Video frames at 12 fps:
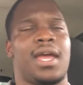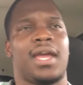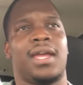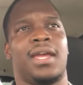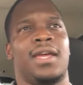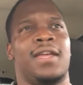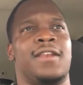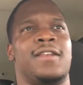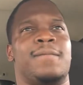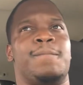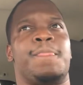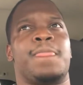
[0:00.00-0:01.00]
And
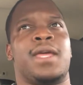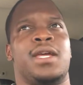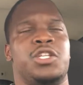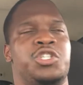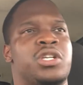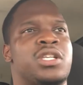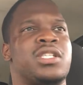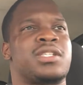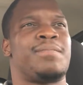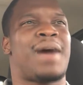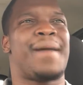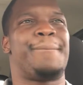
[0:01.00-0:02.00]
just
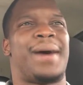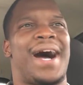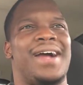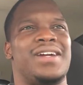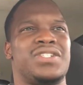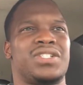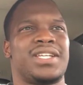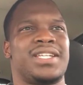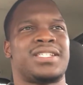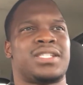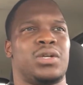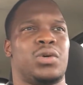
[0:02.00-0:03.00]
my buyers
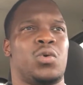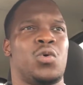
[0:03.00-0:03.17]
list,